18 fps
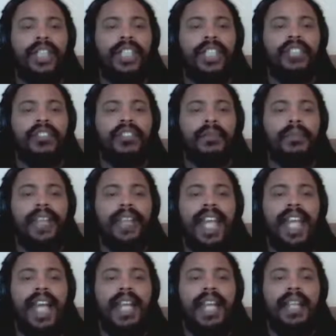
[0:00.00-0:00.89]
teach them
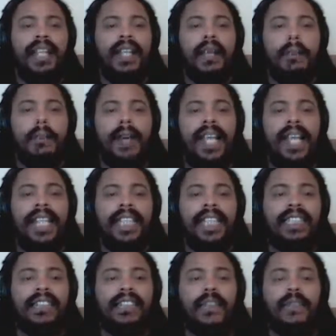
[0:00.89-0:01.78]
that buying
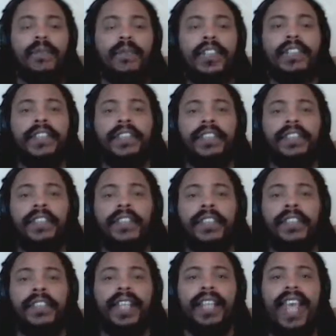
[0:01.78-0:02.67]
stuff feels
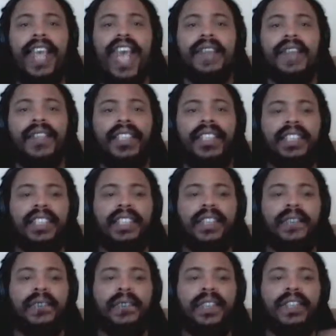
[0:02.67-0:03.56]
good, having stuff
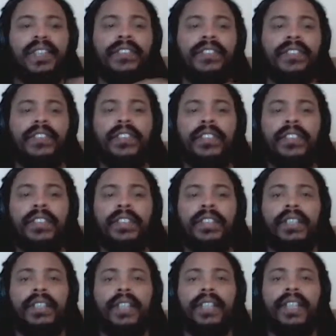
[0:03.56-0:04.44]
feels good.
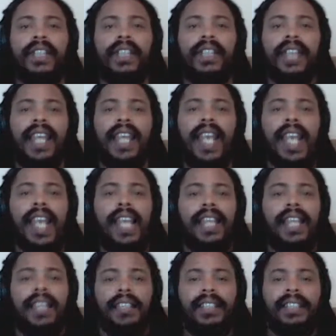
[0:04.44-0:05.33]

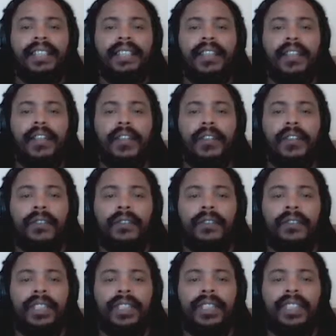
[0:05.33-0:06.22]
And so
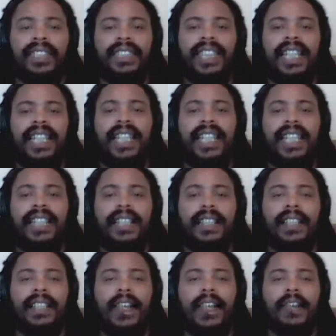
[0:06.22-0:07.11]
seeing
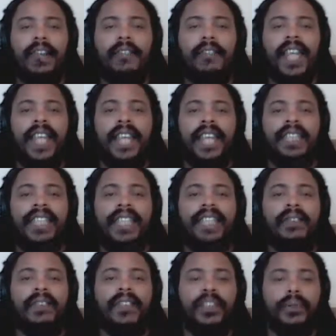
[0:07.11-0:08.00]
the effect
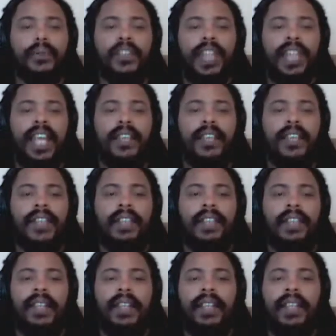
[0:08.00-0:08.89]
television was having
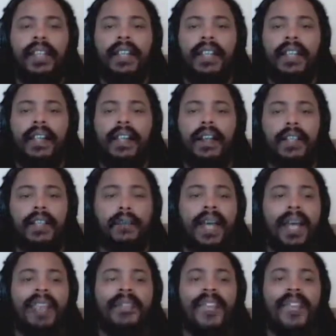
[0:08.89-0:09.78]
on
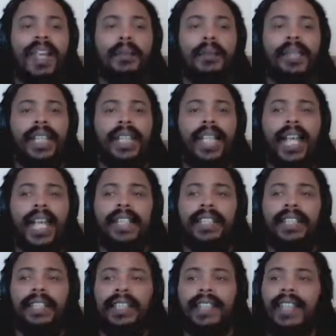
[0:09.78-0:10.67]
my family, I
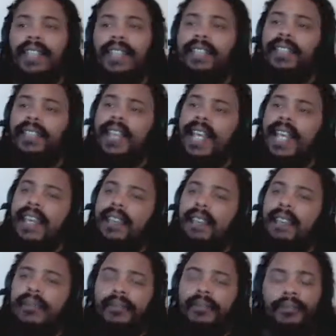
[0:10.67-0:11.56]
decided that
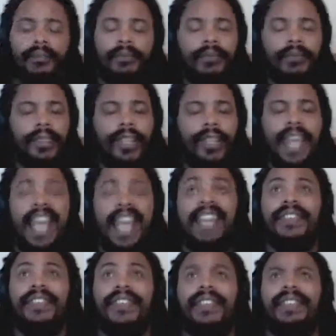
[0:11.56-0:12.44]

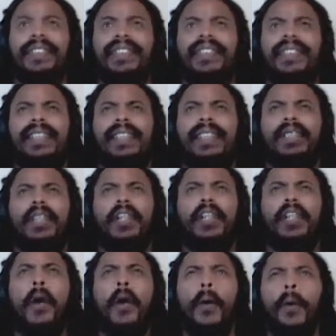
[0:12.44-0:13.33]
and the the
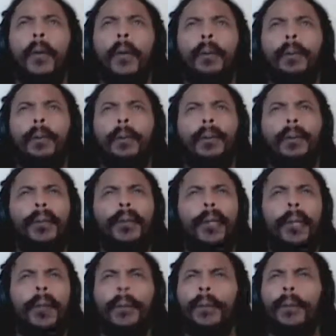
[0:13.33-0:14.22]
low
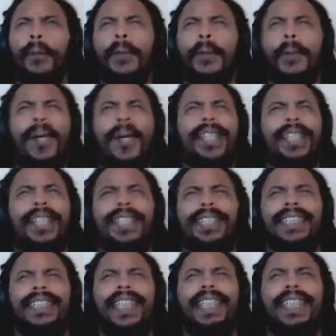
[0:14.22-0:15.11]
low quality
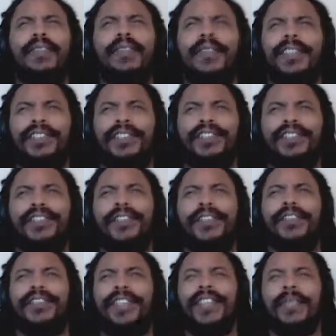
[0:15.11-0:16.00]
television
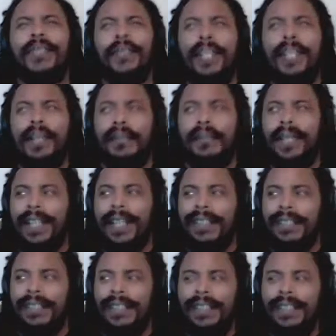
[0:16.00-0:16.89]
shows that were coming
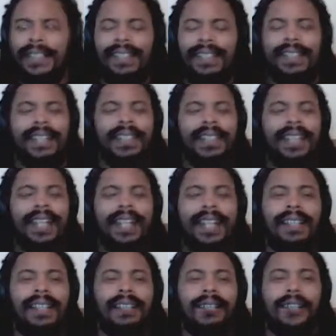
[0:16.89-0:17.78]
out, uh,
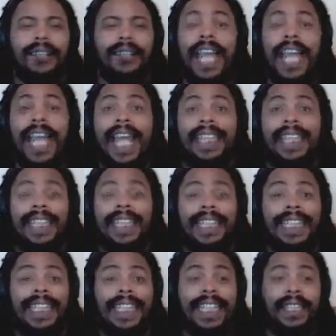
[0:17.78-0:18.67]
reality
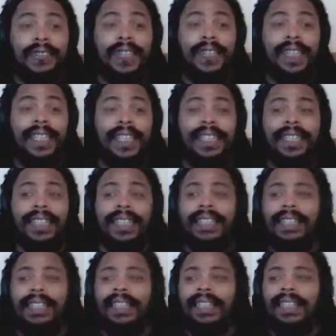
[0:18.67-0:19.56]
TV,
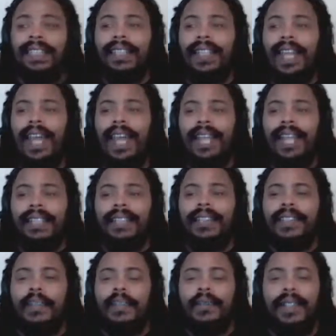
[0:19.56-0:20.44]
uh,
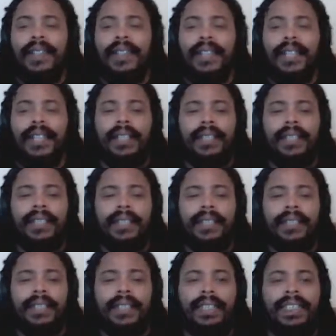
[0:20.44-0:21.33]
some of the
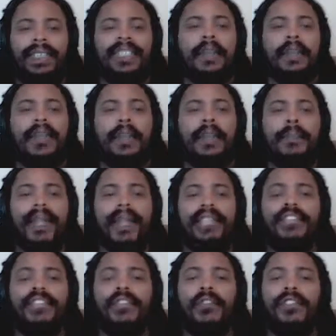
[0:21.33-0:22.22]
and some of the best
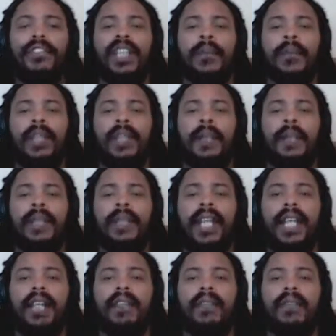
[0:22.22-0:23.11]
shows that were coming
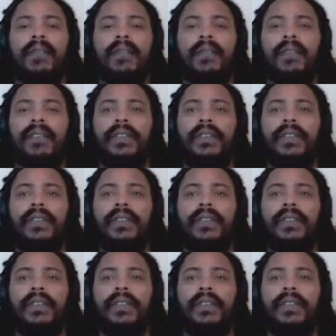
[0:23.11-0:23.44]
out,